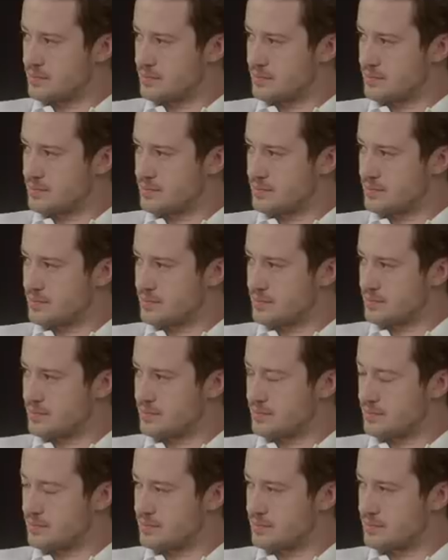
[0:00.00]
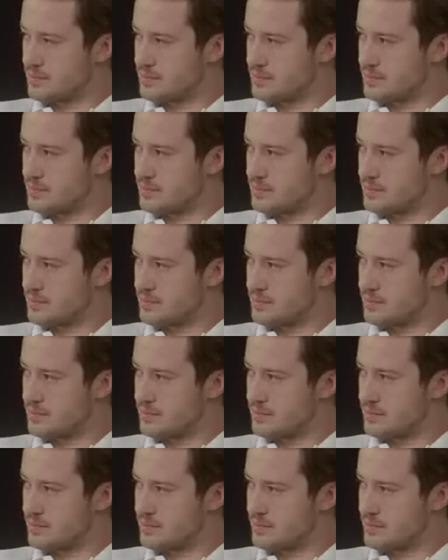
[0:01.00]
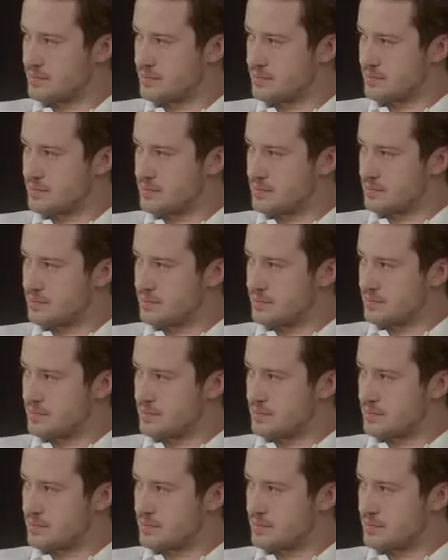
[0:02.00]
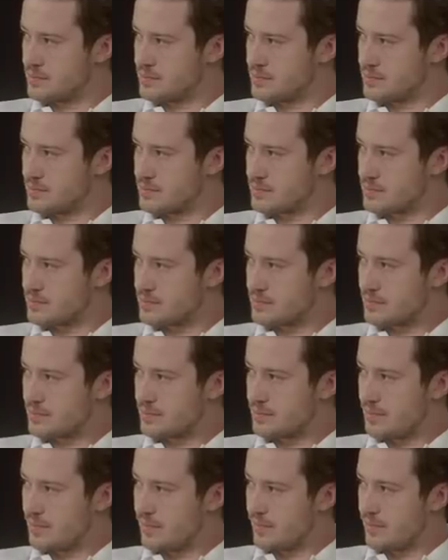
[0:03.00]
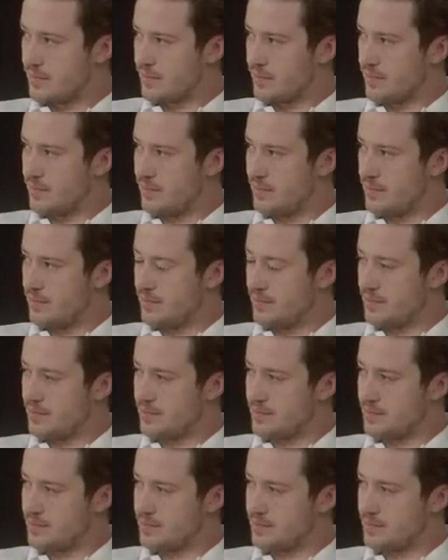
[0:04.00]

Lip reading: This person isn't speaking.